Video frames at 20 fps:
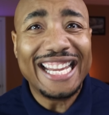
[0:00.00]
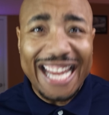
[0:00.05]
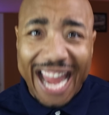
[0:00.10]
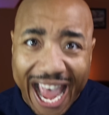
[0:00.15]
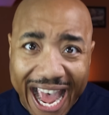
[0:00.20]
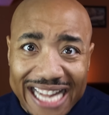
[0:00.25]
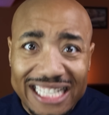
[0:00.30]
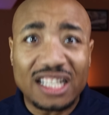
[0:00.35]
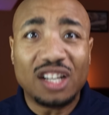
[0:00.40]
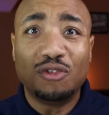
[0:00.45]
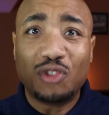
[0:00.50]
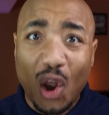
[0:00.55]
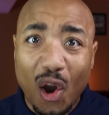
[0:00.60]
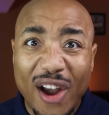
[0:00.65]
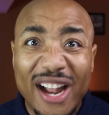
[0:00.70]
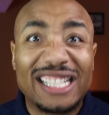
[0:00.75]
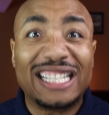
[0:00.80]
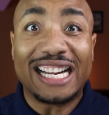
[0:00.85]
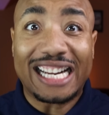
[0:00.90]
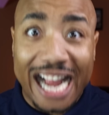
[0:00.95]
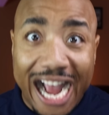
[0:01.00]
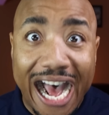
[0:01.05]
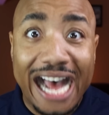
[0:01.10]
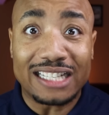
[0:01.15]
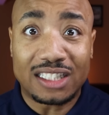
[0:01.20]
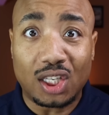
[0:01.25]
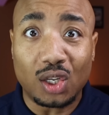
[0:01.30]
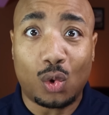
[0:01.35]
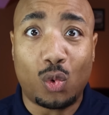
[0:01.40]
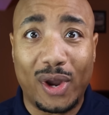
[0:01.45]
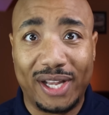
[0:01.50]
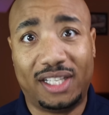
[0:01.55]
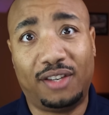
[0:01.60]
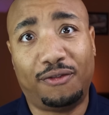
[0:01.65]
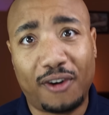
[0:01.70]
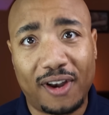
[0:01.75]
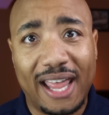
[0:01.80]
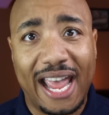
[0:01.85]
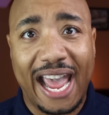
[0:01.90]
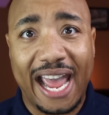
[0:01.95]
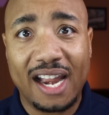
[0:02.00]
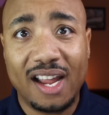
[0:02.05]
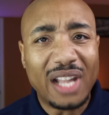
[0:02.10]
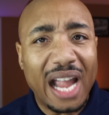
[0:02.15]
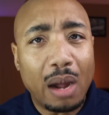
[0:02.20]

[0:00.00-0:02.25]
Yes, there is a consequence for that.